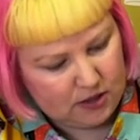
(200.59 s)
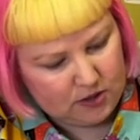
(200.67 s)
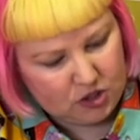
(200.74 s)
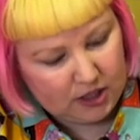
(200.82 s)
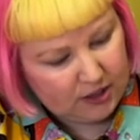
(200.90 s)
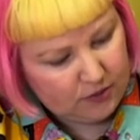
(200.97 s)

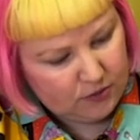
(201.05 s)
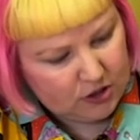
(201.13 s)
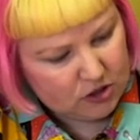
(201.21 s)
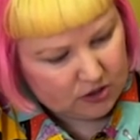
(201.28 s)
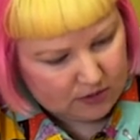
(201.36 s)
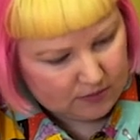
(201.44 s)

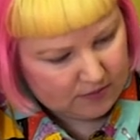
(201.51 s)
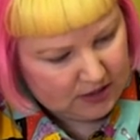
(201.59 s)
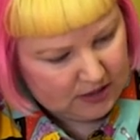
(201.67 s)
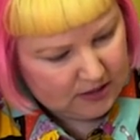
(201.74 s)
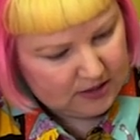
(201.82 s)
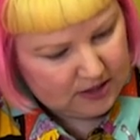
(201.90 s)
jellyfish and
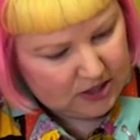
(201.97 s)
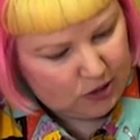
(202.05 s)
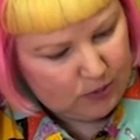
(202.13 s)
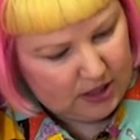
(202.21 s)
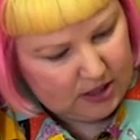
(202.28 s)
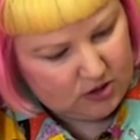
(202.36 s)

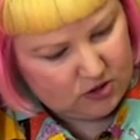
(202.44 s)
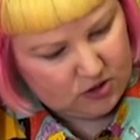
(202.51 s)
seaweed and